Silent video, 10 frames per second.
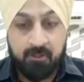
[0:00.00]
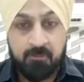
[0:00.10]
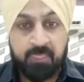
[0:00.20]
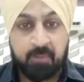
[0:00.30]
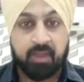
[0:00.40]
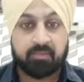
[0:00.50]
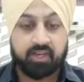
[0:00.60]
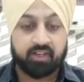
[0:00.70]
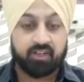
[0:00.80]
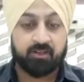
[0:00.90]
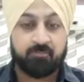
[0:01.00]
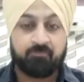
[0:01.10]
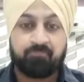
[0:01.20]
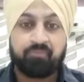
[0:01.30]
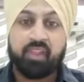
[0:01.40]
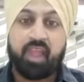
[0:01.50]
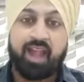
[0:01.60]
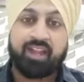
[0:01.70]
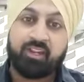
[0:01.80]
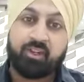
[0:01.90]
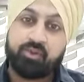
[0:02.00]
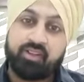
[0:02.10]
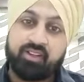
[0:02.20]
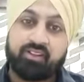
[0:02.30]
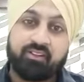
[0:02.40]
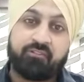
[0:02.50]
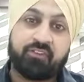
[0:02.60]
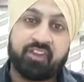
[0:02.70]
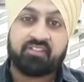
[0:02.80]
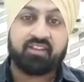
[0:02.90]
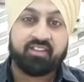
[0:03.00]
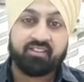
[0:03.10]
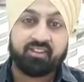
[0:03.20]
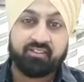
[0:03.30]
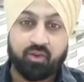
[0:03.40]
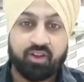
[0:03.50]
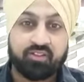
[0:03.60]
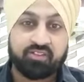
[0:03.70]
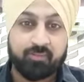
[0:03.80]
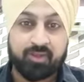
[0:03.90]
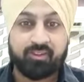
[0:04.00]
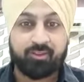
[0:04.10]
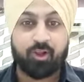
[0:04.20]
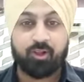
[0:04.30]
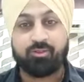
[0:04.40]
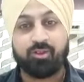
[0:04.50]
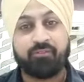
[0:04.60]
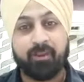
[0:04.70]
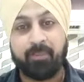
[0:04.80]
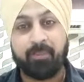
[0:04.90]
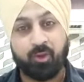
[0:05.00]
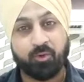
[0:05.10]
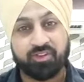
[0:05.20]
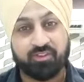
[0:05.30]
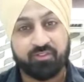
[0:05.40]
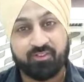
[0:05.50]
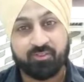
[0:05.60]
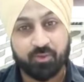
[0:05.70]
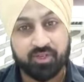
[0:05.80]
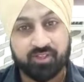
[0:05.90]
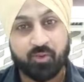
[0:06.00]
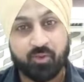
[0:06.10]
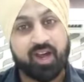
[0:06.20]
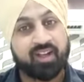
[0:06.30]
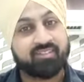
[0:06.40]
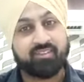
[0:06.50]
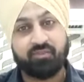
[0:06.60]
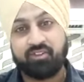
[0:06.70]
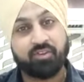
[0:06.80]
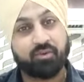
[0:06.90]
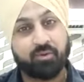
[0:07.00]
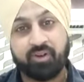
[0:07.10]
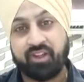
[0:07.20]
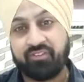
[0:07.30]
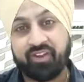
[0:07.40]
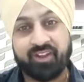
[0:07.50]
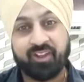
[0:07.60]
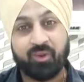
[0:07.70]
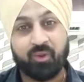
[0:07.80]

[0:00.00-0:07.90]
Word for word: Ma'am, uh, adding to the, the fee structure and scholarship, there is also a very big question which students do ask, which you definitely know